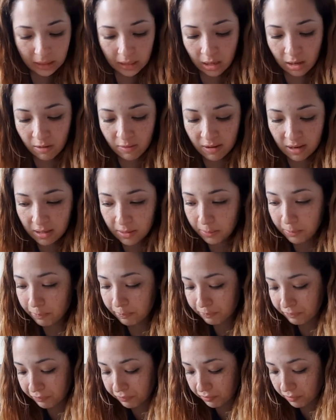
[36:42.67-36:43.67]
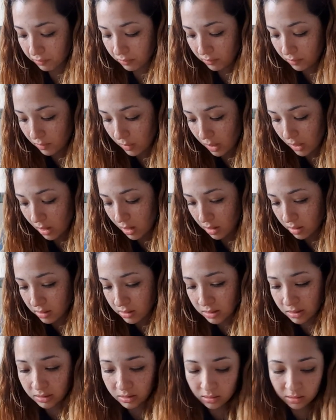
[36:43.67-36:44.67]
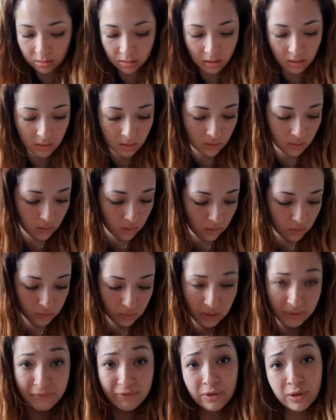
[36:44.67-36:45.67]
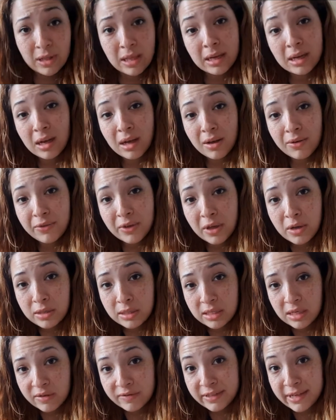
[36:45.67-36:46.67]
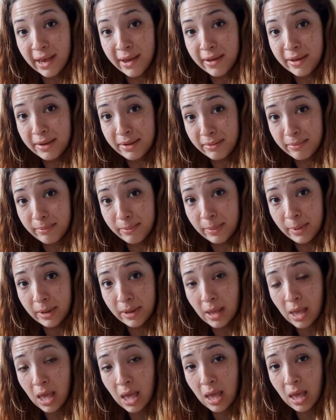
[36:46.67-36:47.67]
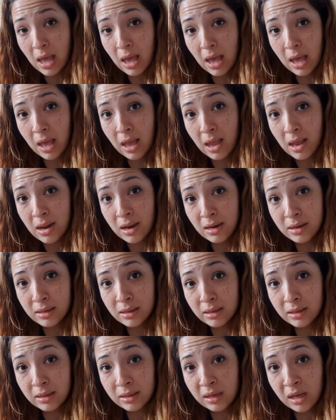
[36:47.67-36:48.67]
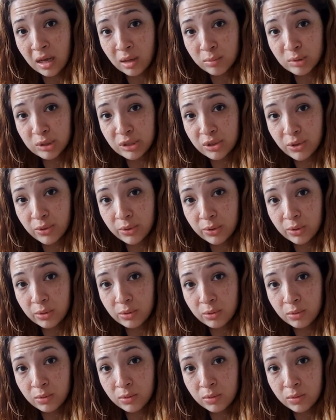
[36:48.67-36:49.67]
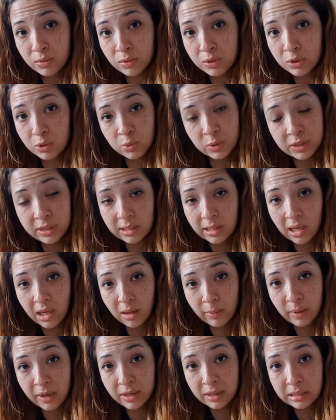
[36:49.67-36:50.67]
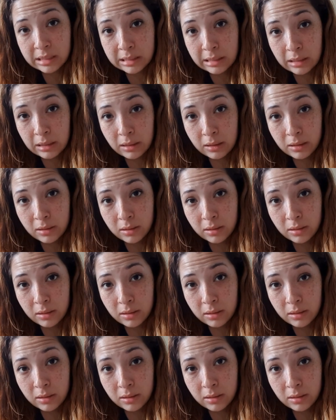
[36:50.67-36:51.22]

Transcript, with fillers: All right. So I feel like I've killed enough time and now I'm gonna show you what you really came here to see.